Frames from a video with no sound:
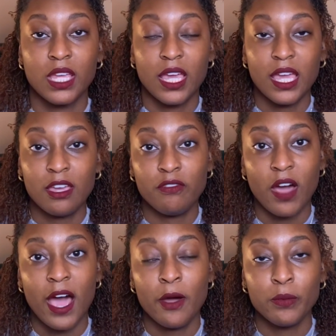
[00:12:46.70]
if
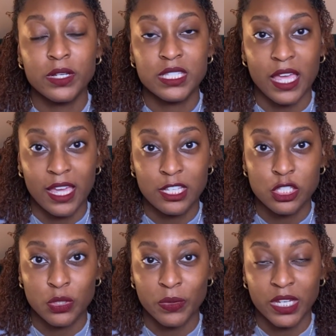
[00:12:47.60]
I was
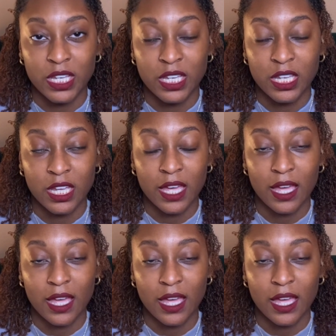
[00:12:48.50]
answering